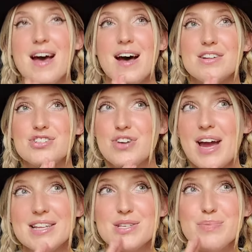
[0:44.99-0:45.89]
I'll
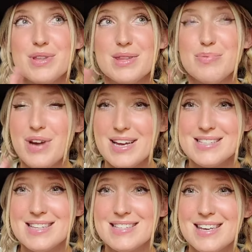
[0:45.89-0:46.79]
try to put the
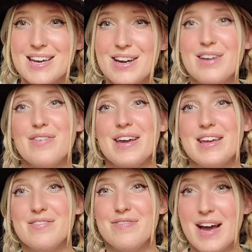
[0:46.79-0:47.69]
prices here if I
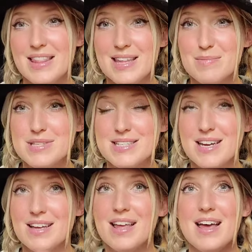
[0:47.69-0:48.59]
can find them
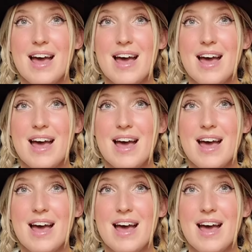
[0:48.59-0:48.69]
still.